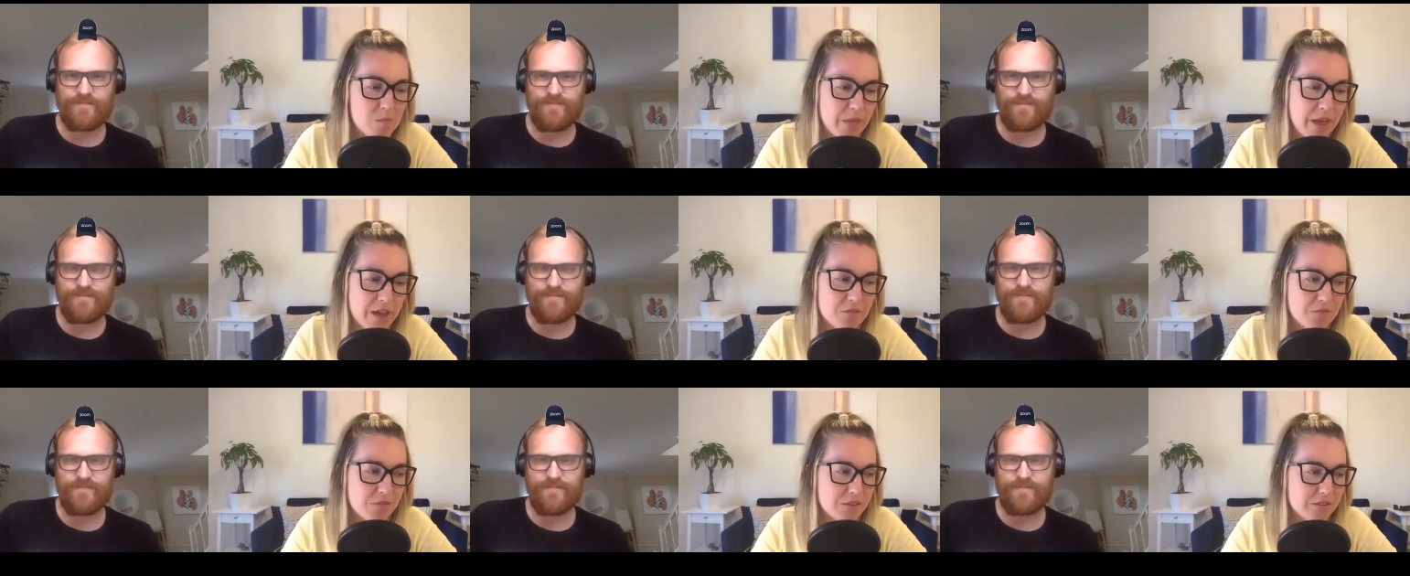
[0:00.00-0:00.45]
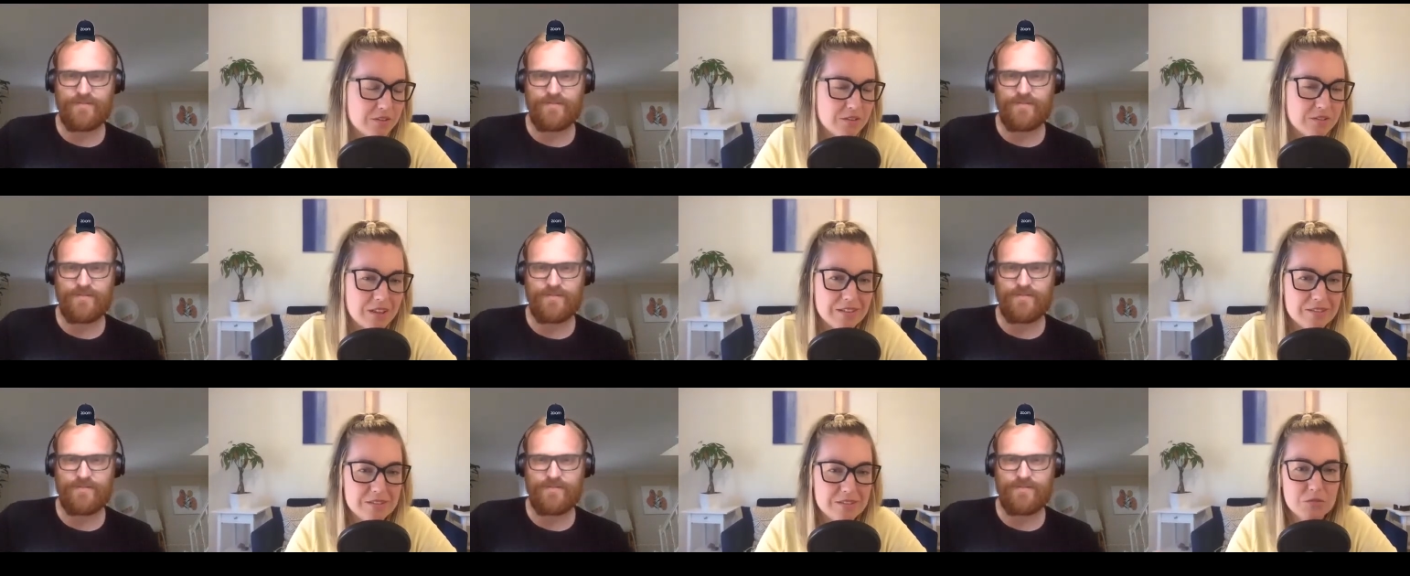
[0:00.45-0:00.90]
Speaker 1: i feel a
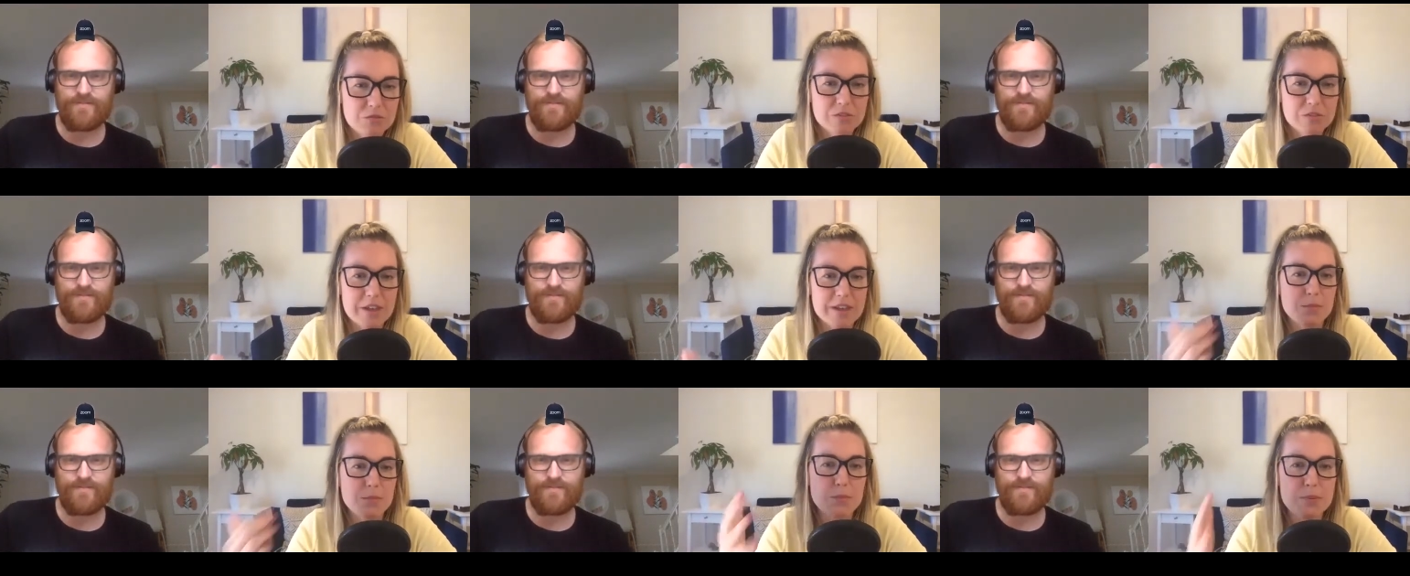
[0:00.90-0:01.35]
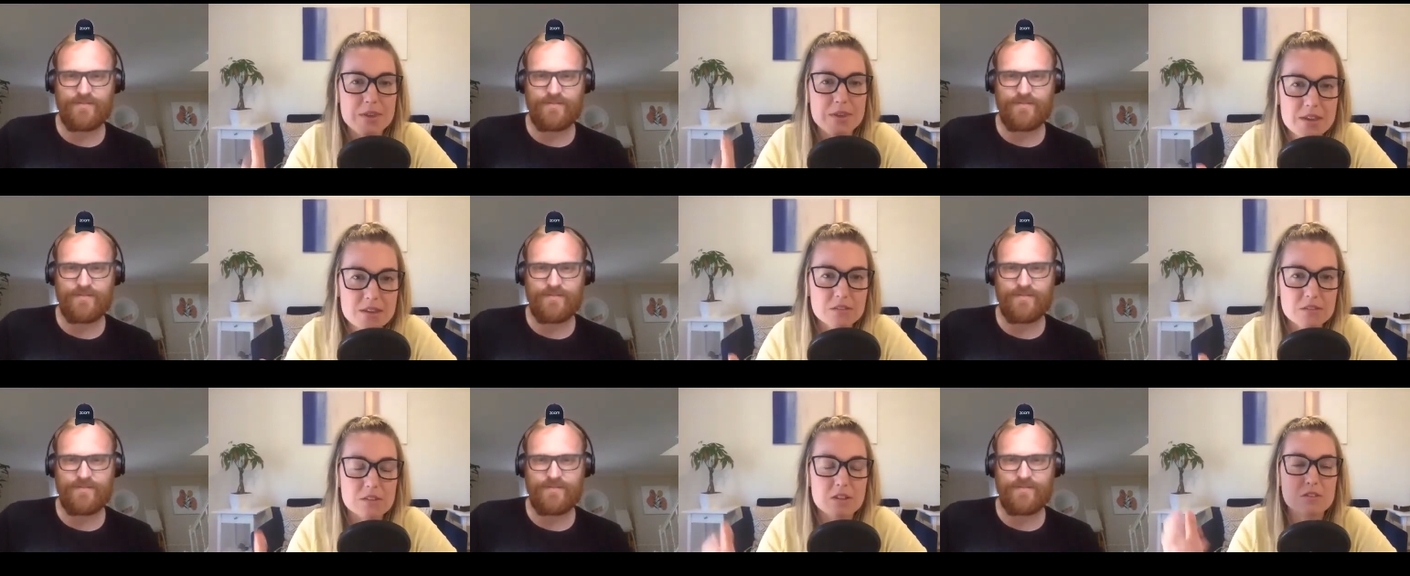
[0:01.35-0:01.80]
sense of like
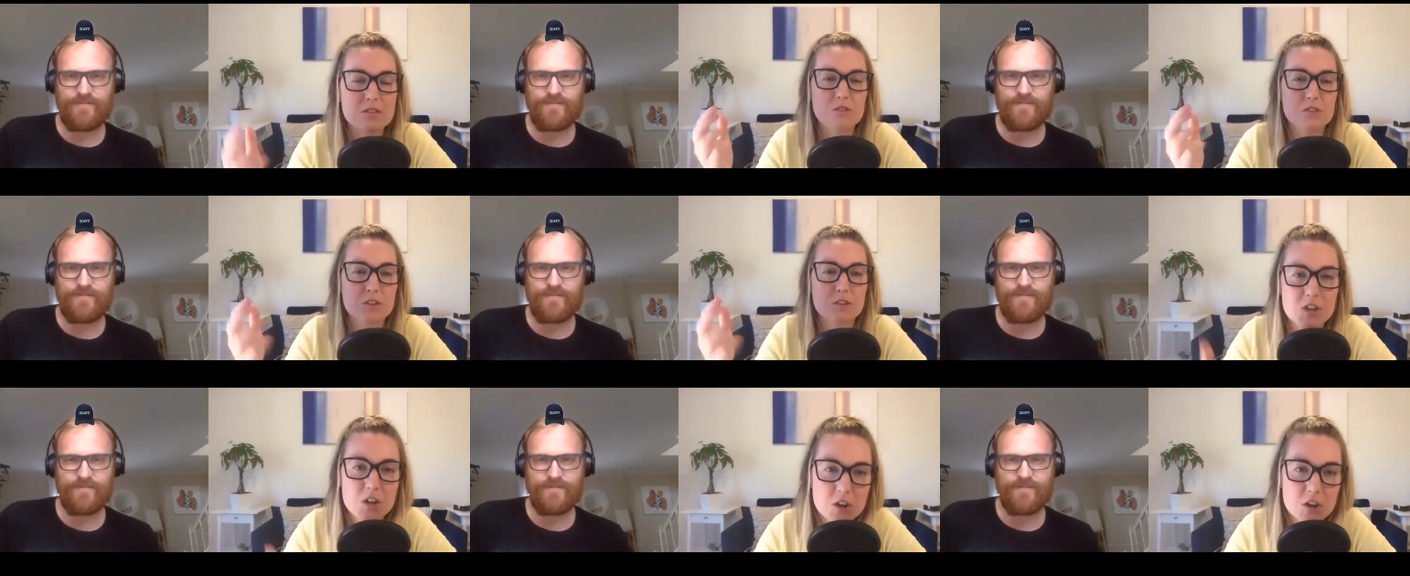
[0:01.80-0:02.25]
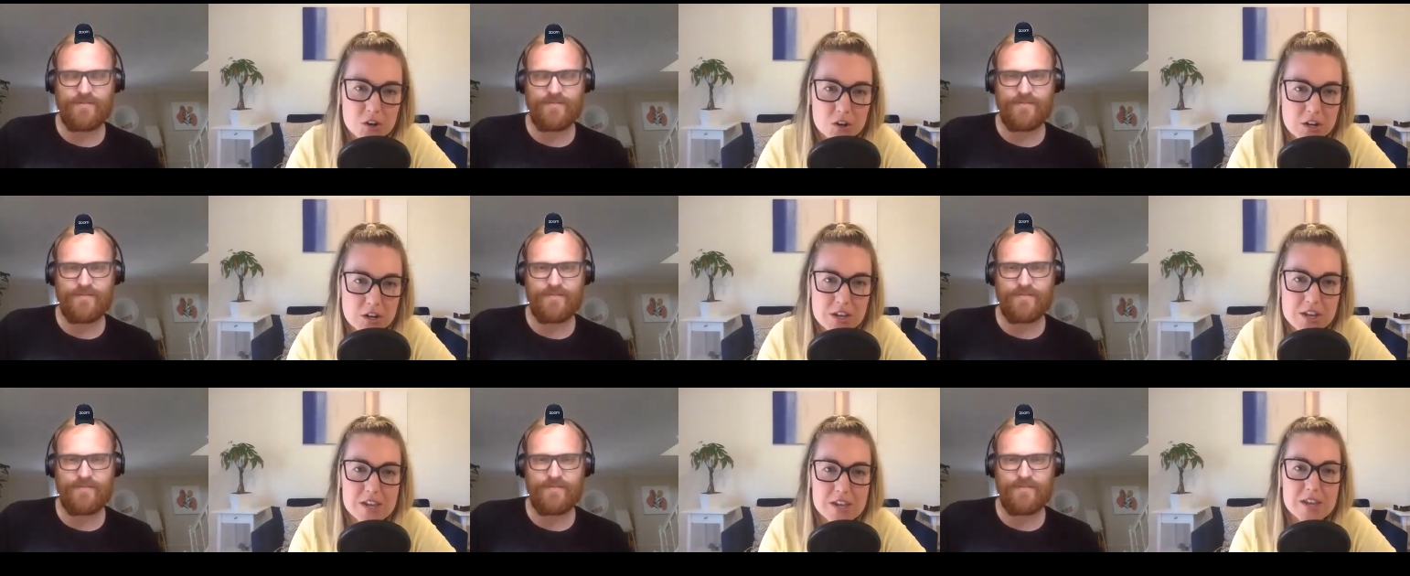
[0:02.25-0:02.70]
peace and
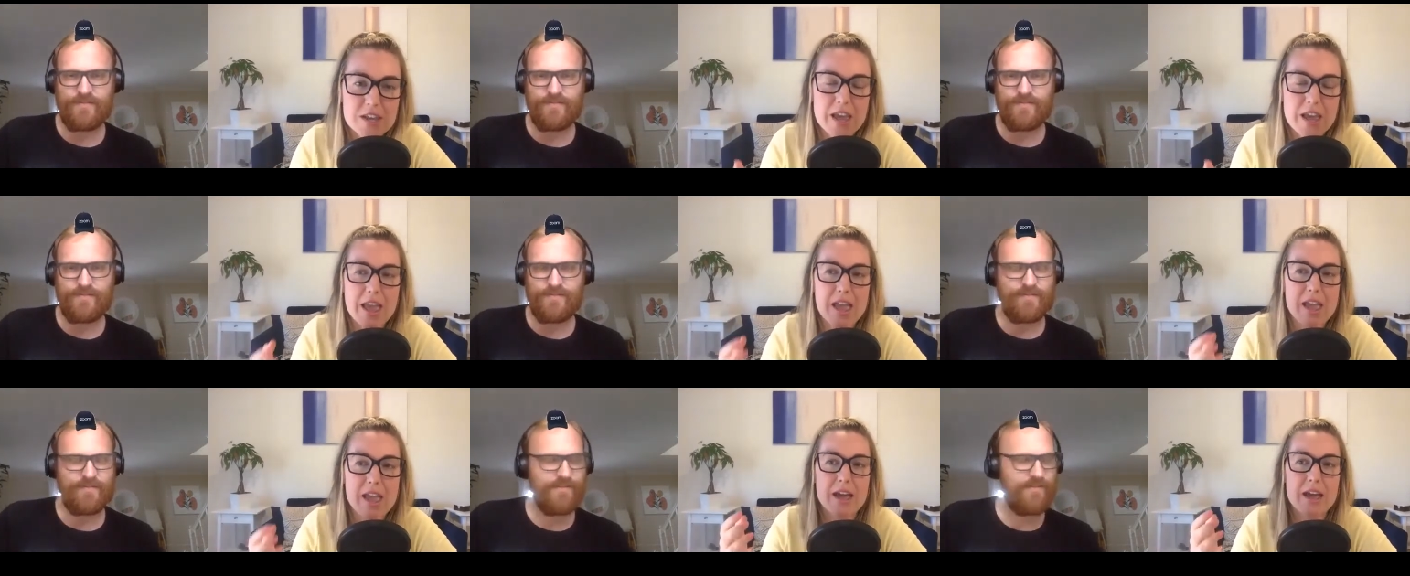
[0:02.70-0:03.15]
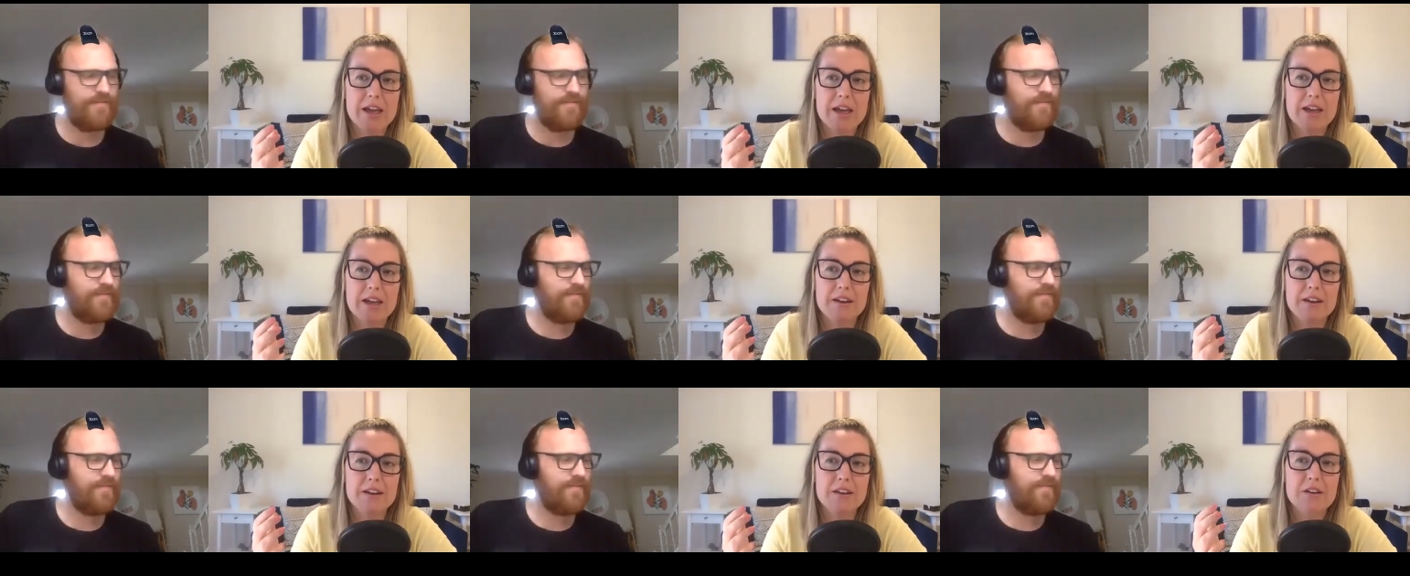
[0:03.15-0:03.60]
security
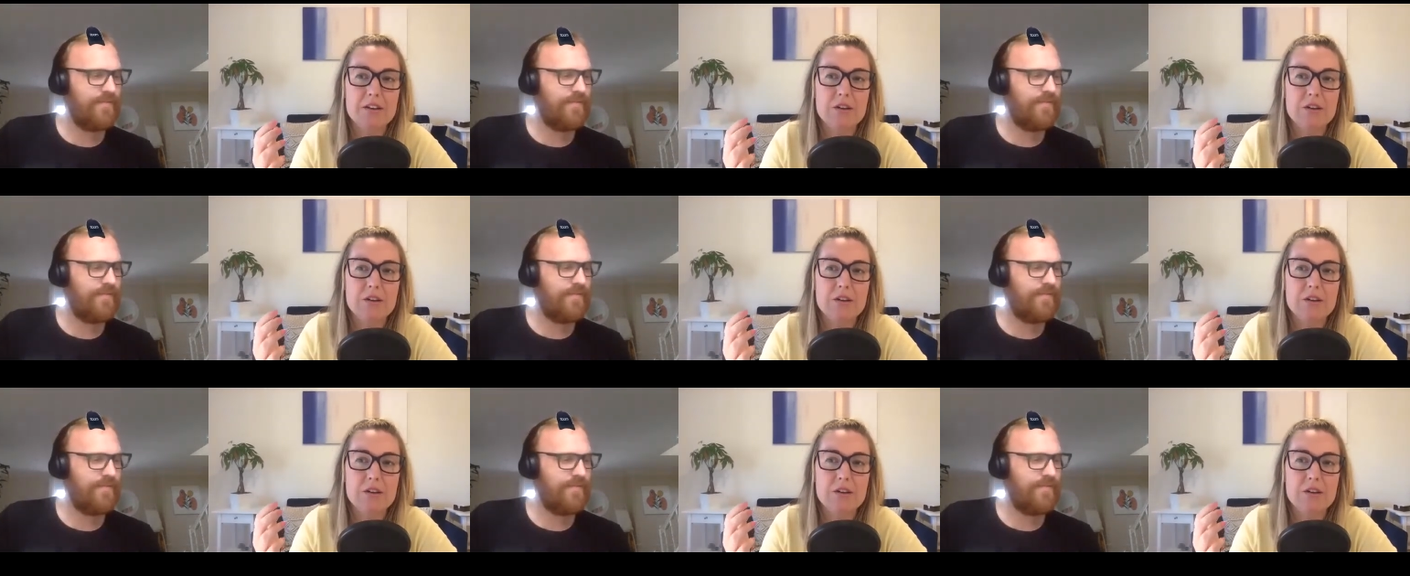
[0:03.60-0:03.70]
and